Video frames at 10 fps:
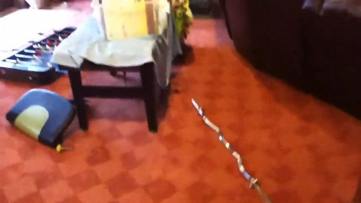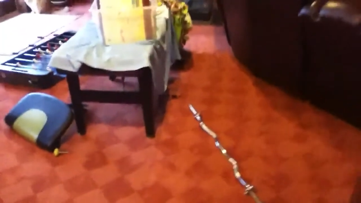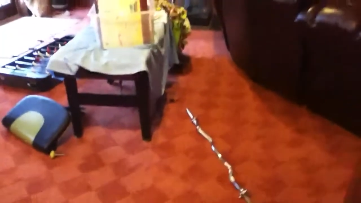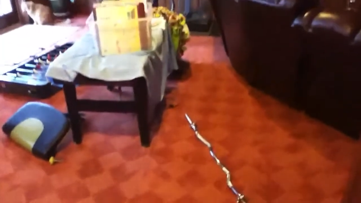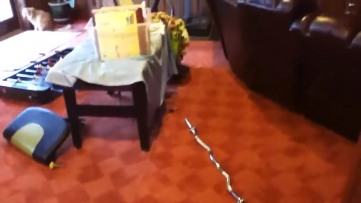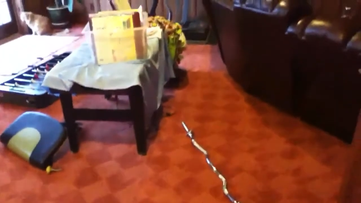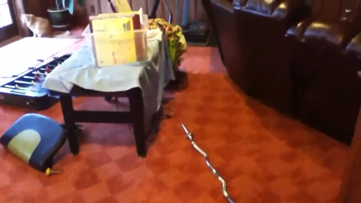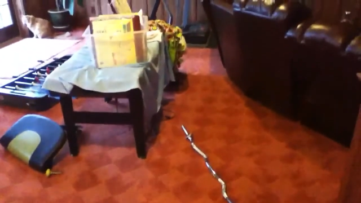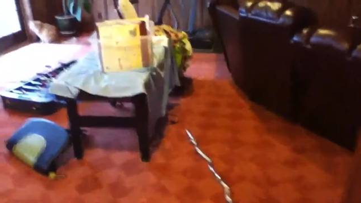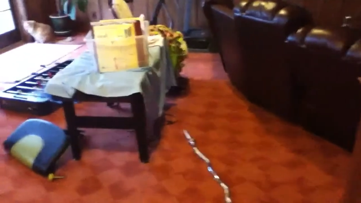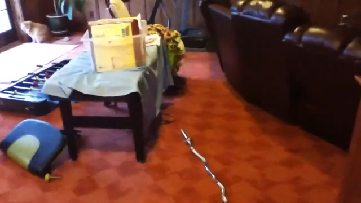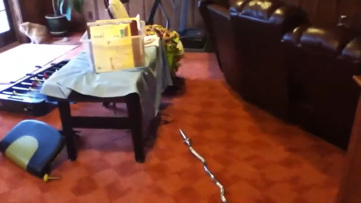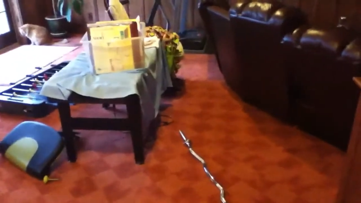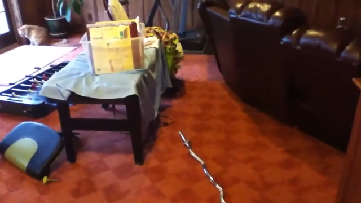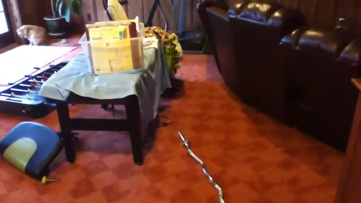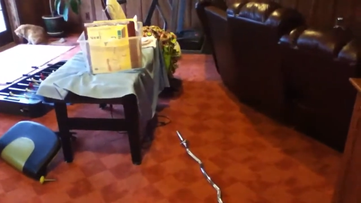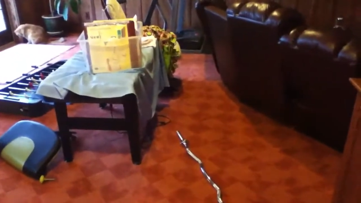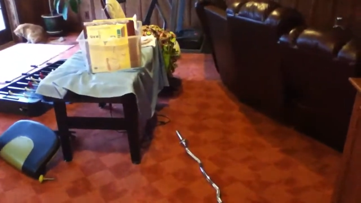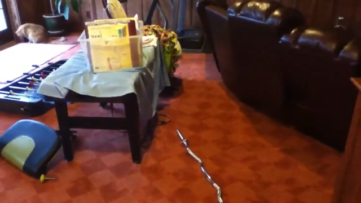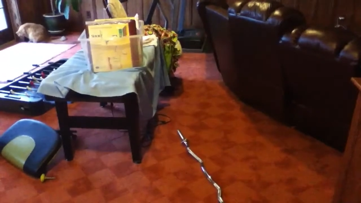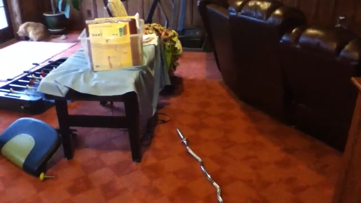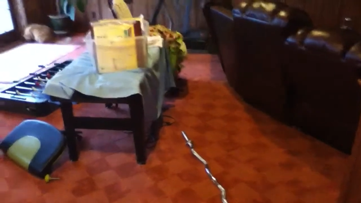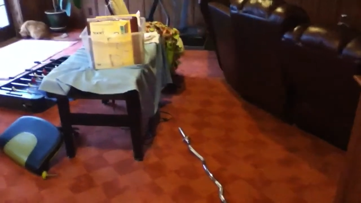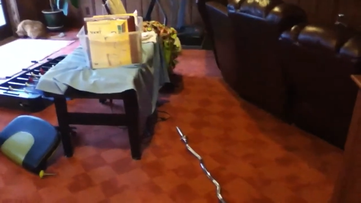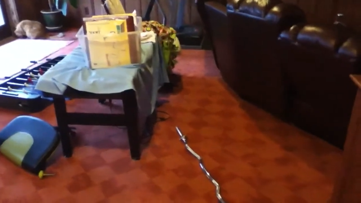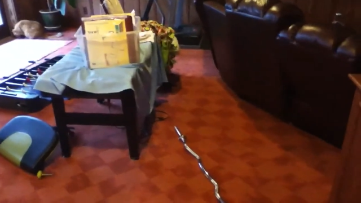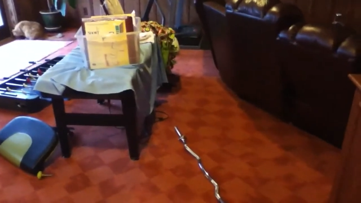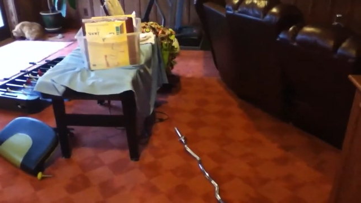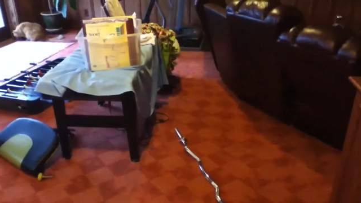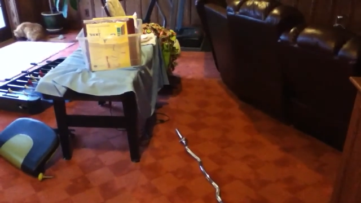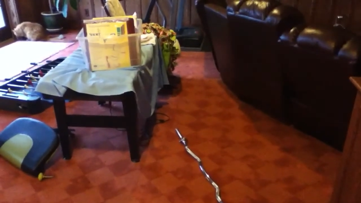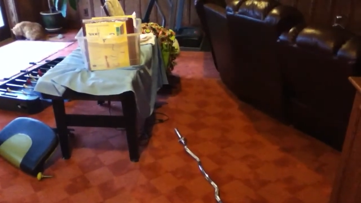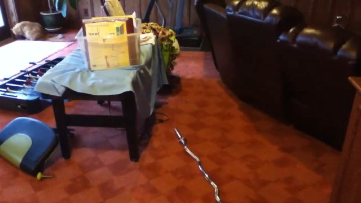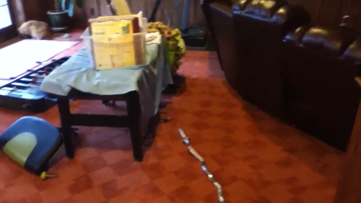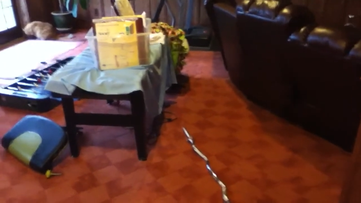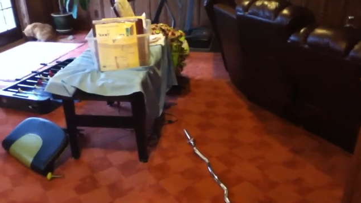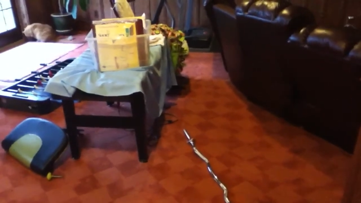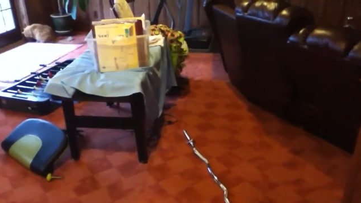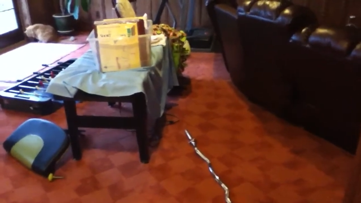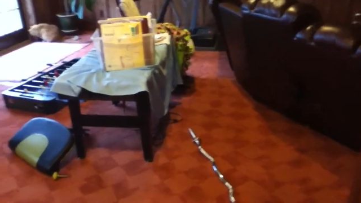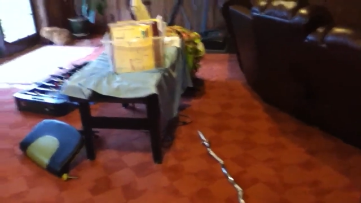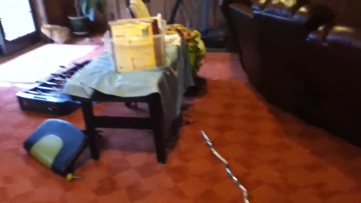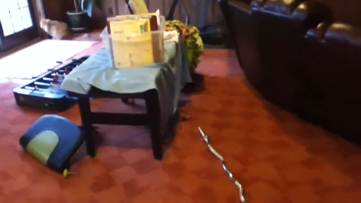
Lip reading: No face is visible, so there are no lips to read.